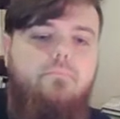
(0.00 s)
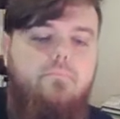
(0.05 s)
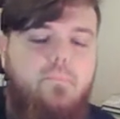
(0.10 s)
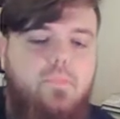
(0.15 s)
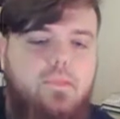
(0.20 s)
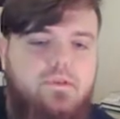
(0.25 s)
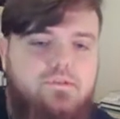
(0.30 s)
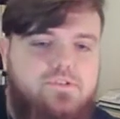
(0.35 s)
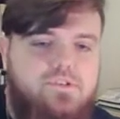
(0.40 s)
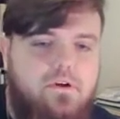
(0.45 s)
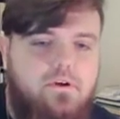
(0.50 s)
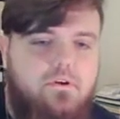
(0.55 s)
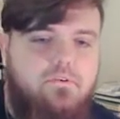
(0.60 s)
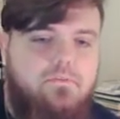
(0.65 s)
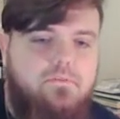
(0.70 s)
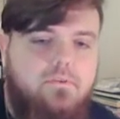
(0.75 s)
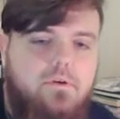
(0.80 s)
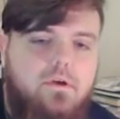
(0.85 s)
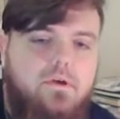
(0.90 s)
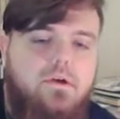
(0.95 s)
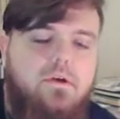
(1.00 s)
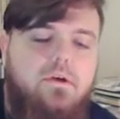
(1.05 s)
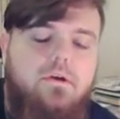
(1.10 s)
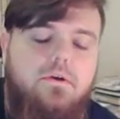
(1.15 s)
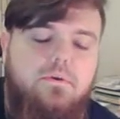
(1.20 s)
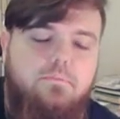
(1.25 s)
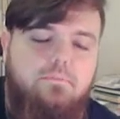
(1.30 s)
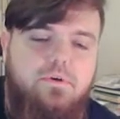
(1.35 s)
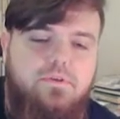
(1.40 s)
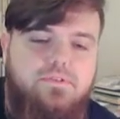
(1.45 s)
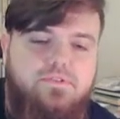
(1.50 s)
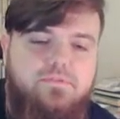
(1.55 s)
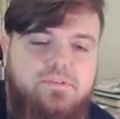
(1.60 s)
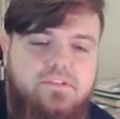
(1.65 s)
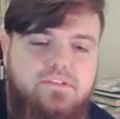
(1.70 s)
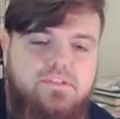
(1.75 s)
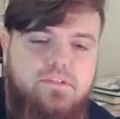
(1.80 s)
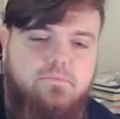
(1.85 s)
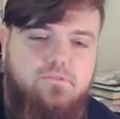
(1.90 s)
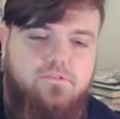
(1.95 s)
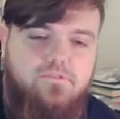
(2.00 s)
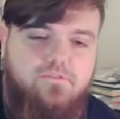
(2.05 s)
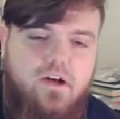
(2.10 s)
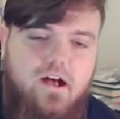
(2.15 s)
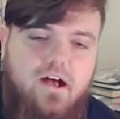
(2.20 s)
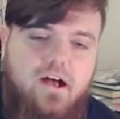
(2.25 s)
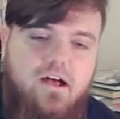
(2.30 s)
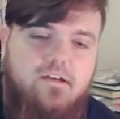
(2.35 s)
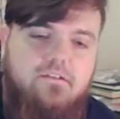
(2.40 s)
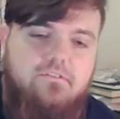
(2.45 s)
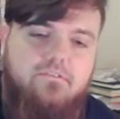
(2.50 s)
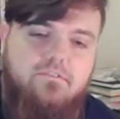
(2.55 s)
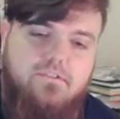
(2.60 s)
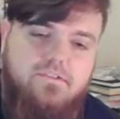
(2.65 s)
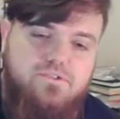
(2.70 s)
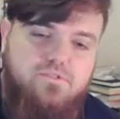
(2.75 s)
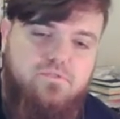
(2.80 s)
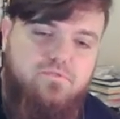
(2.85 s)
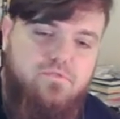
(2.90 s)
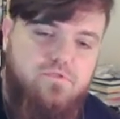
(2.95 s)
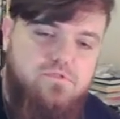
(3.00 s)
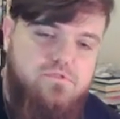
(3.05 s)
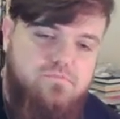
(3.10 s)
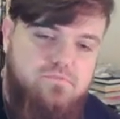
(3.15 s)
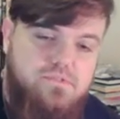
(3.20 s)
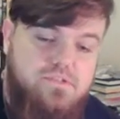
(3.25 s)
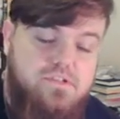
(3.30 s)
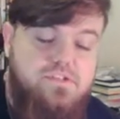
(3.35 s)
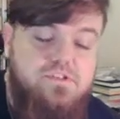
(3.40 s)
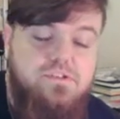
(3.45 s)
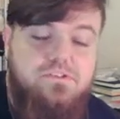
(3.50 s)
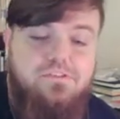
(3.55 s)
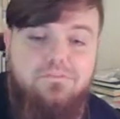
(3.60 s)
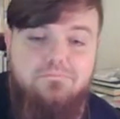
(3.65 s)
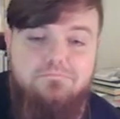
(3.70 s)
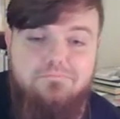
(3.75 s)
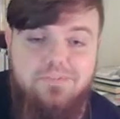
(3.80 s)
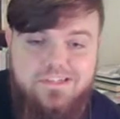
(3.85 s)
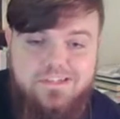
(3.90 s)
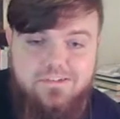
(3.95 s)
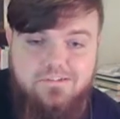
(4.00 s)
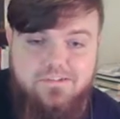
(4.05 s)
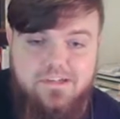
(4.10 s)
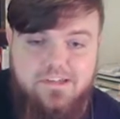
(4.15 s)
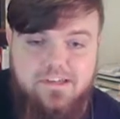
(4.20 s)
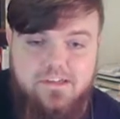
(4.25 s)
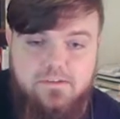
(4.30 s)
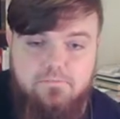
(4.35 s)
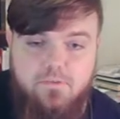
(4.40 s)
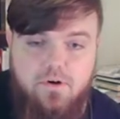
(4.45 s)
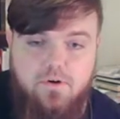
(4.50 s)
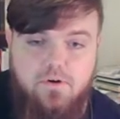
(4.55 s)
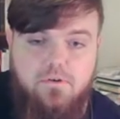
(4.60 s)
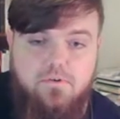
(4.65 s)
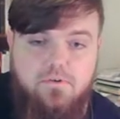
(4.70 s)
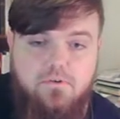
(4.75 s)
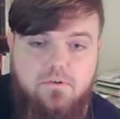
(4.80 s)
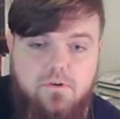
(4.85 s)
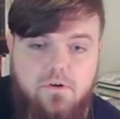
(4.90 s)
So, puzzle piece number 5 is the first position of the Mixolydian mode.